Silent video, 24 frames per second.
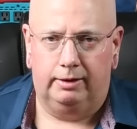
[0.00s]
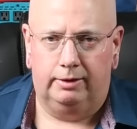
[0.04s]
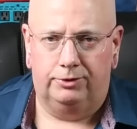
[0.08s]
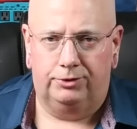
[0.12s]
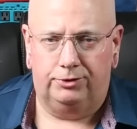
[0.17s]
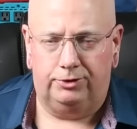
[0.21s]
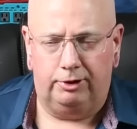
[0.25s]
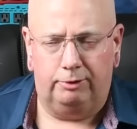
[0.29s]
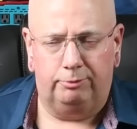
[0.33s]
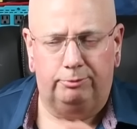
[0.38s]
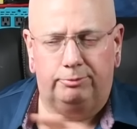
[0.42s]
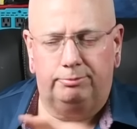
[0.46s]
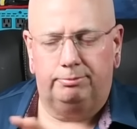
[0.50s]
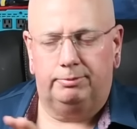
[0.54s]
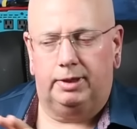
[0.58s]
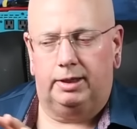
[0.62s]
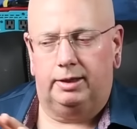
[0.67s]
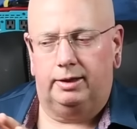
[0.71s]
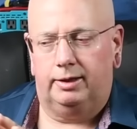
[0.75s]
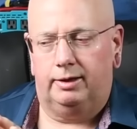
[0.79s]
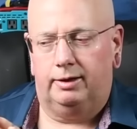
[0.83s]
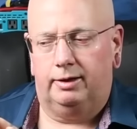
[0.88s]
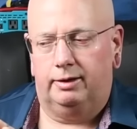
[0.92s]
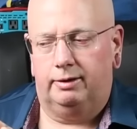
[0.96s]
Some
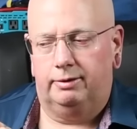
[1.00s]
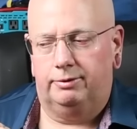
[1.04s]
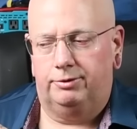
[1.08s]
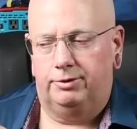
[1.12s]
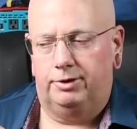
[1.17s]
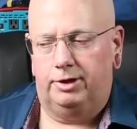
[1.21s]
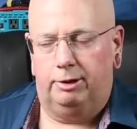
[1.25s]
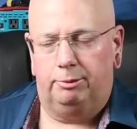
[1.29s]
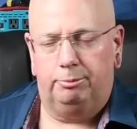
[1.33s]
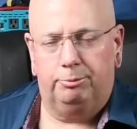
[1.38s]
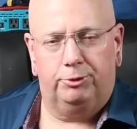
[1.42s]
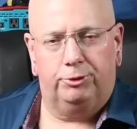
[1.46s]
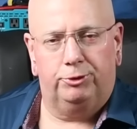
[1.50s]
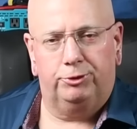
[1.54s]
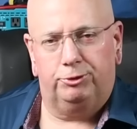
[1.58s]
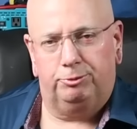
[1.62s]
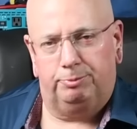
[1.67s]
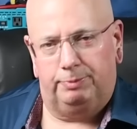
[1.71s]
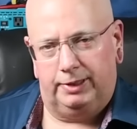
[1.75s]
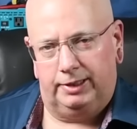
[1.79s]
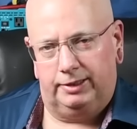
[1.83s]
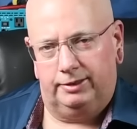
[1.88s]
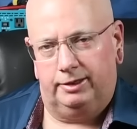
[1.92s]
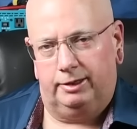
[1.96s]
uh, numbers,
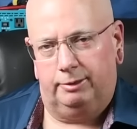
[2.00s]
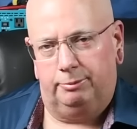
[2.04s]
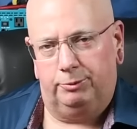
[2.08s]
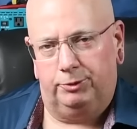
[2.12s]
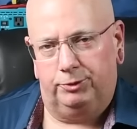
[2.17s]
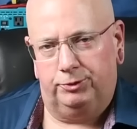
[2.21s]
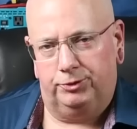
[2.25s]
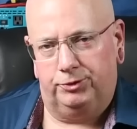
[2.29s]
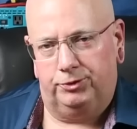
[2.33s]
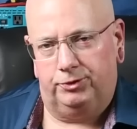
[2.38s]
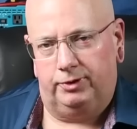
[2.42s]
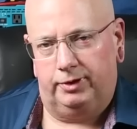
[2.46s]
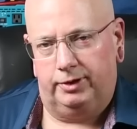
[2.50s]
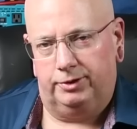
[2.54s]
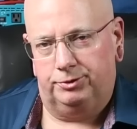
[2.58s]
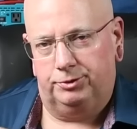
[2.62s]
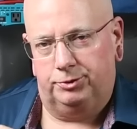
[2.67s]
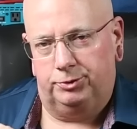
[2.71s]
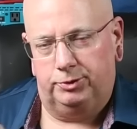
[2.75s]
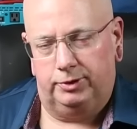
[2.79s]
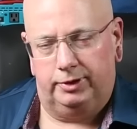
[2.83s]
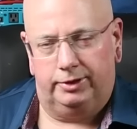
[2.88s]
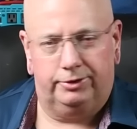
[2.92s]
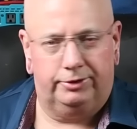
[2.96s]
big numbers, like
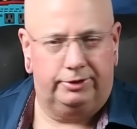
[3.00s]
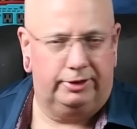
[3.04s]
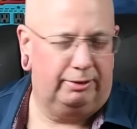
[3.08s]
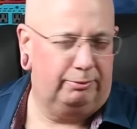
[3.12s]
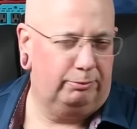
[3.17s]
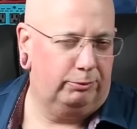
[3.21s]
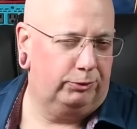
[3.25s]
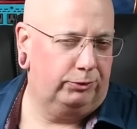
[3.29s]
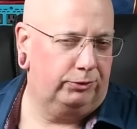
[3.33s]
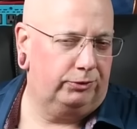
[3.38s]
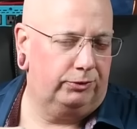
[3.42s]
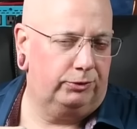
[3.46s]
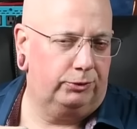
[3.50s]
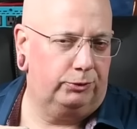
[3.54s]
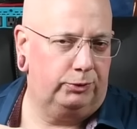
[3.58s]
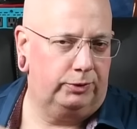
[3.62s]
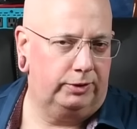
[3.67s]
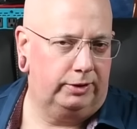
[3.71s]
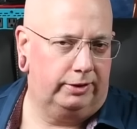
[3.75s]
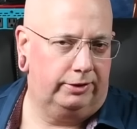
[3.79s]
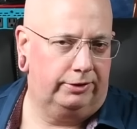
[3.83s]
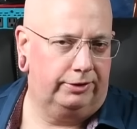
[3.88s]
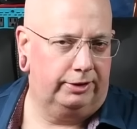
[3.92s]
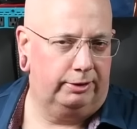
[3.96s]
two letter numbers and
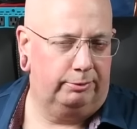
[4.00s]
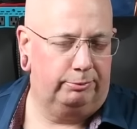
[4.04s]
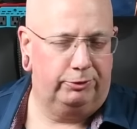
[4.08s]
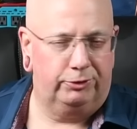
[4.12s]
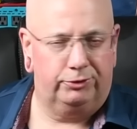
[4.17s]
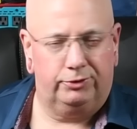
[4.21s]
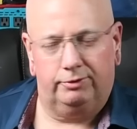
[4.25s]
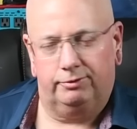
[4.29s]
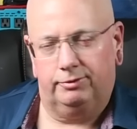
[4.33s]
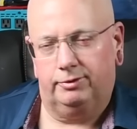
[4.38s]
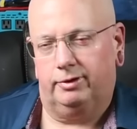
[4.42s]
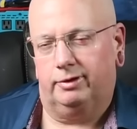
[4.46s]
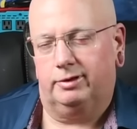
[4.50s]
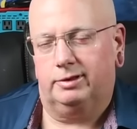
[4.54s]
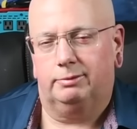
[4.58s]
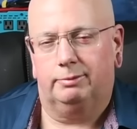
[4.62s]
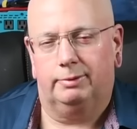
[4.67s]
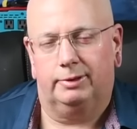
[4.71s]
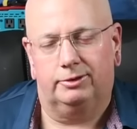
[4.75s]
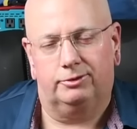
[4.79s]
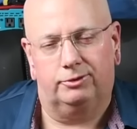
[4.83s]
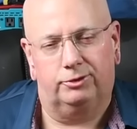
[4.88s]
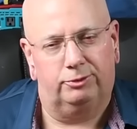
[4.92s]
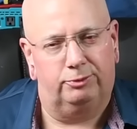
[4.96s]
three letter numbers, I've talked
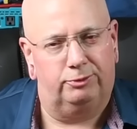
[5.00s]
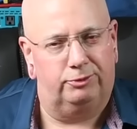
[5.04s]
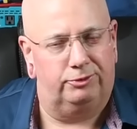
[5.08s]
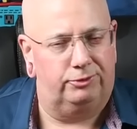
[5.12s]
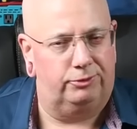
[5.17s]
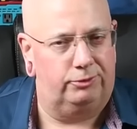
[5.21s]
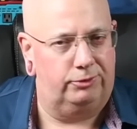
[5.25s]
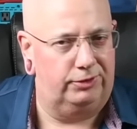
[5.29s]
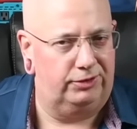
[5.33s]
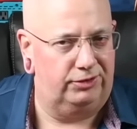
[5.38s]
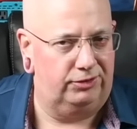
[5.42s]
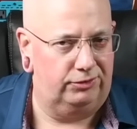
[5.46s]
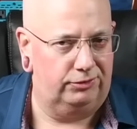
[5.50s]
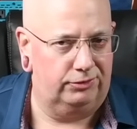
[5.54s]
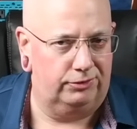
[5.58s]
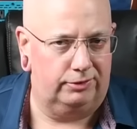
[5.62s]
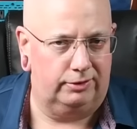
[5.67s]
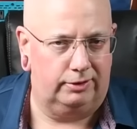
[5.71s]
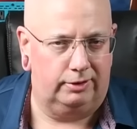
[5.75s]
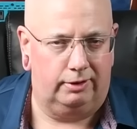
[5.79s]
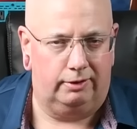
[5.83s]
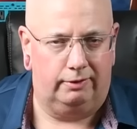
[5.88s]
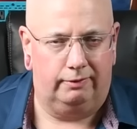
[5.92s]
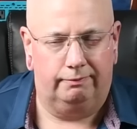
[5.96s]
about this before years
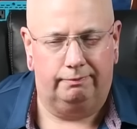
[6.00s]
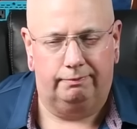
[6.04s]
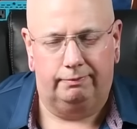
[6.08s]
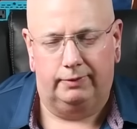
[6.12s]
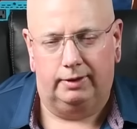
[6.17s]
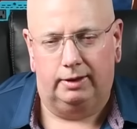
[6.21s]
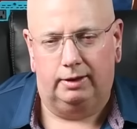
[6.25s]
ago